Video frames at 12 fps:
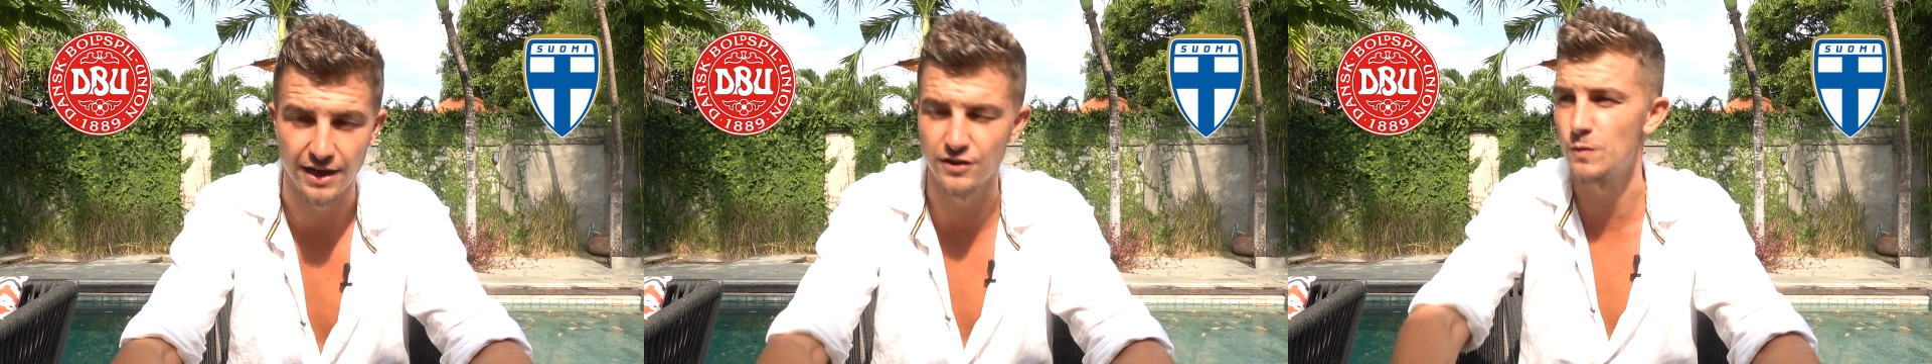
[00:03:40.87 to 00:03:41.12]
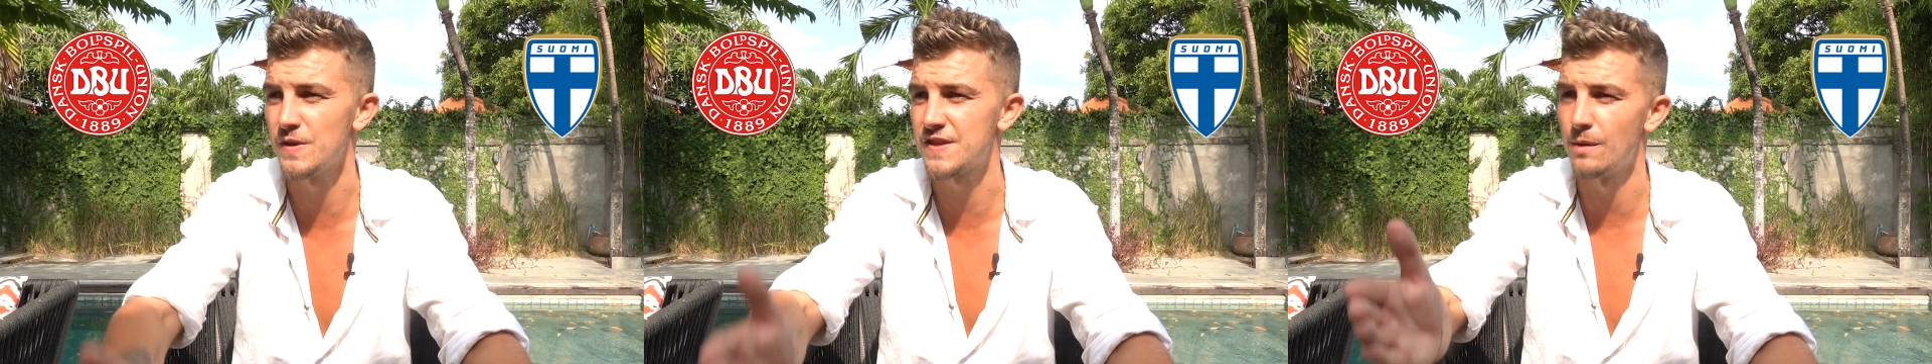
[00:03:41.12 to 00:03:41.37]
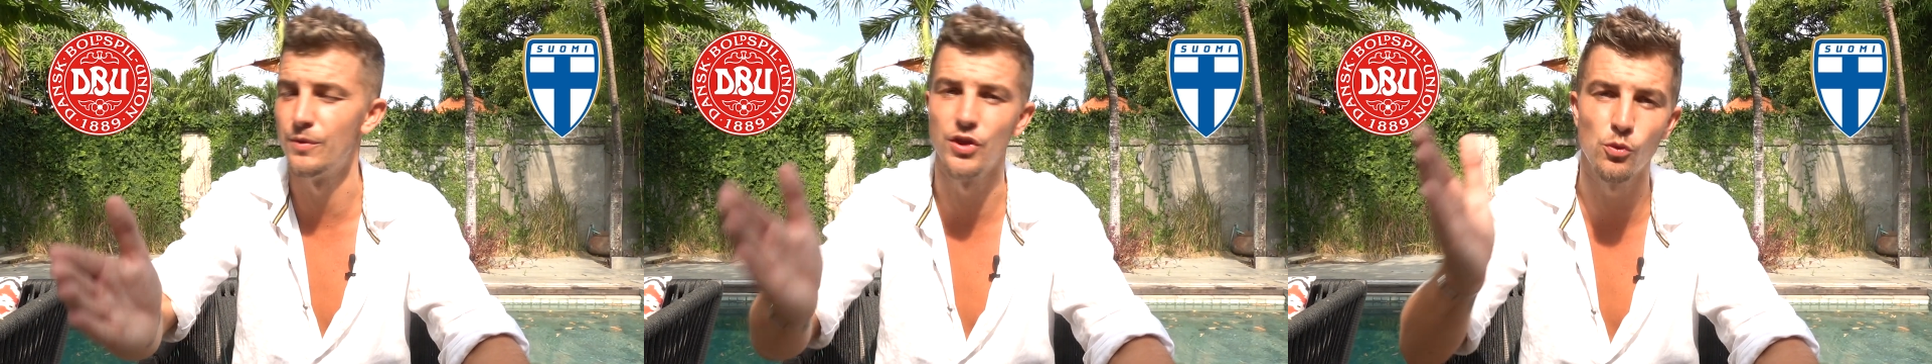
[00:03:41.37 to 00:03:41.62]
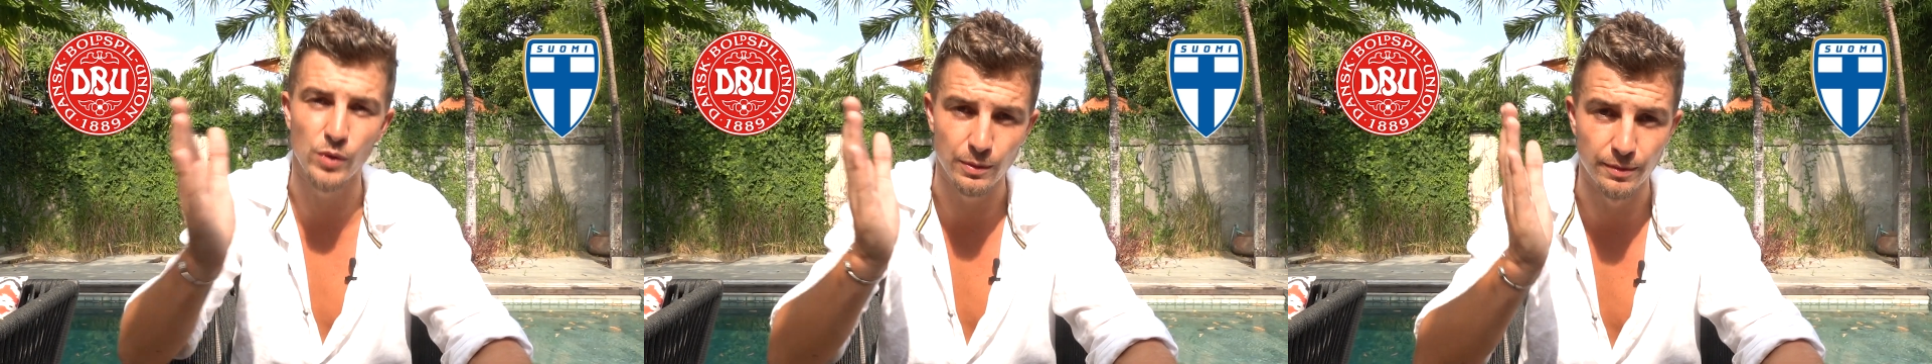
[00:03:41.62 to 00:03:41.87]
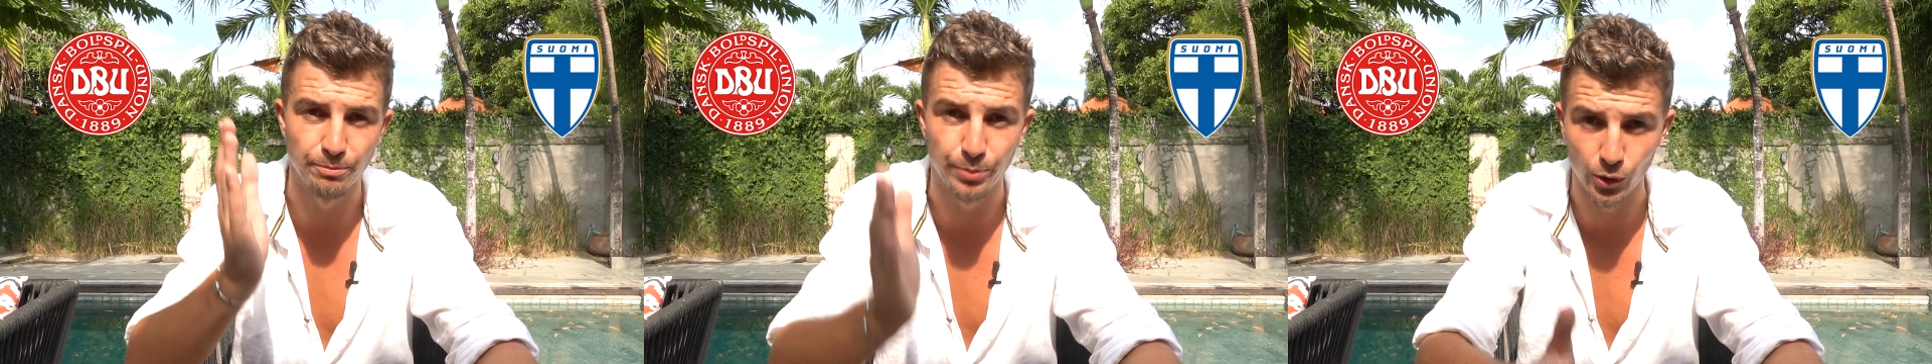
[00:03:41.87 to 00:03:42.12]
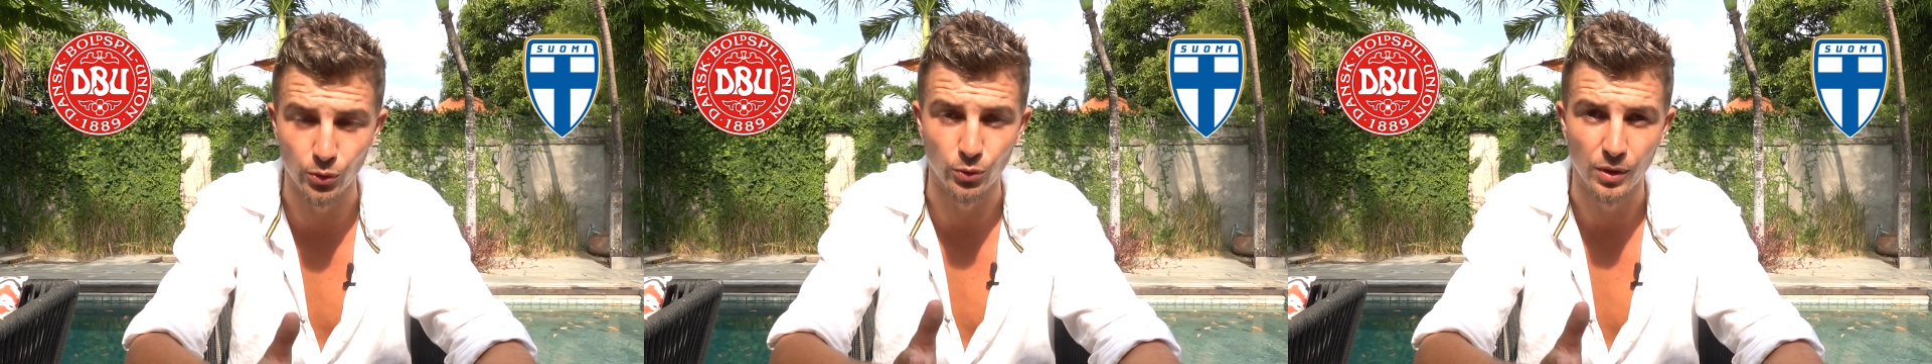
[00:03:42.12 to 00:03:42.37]
He used to be someone that we would
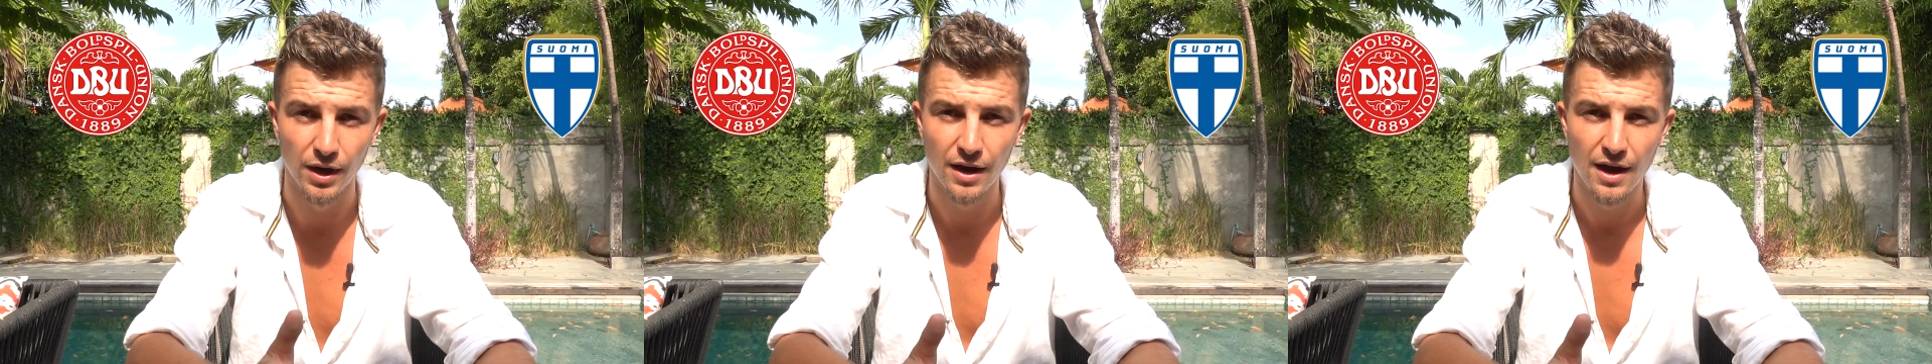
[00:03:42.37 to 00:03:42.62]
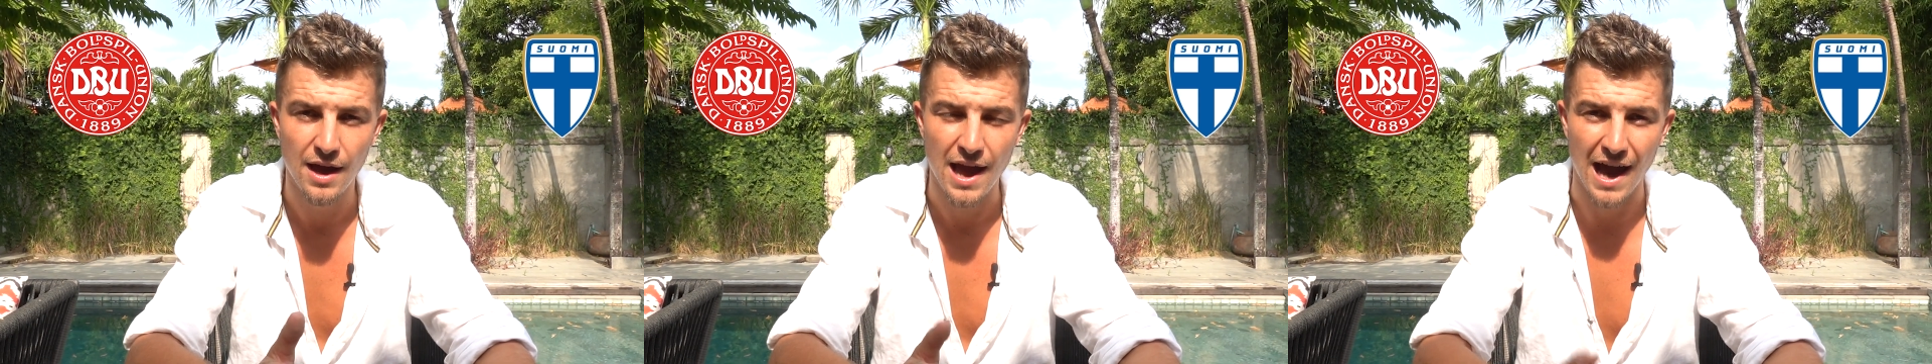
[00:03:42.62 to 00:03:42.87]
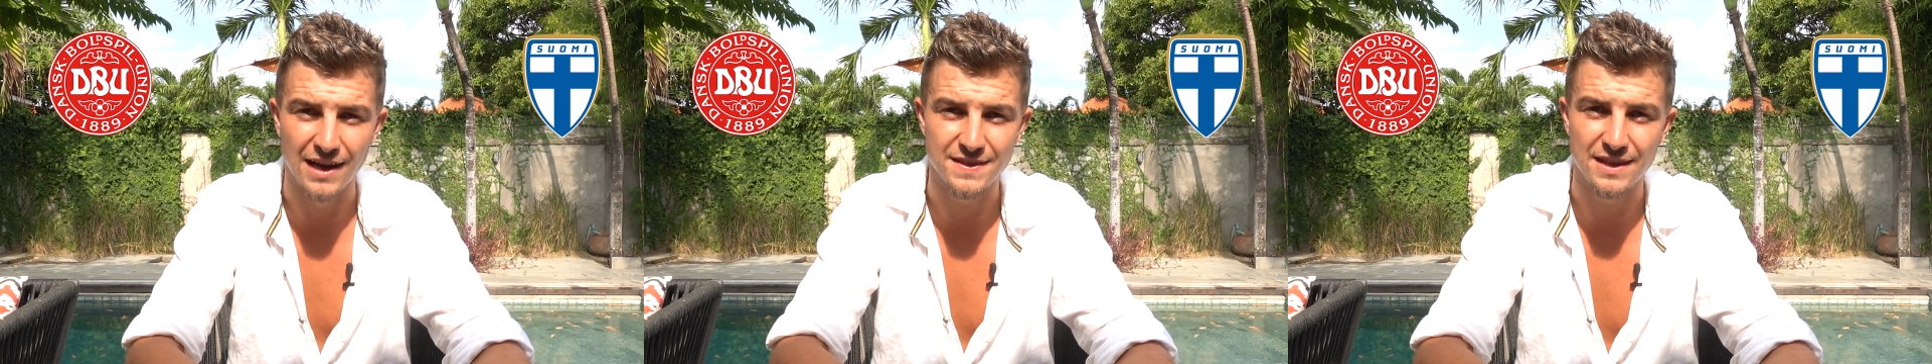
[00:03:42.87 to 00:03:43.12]
boo at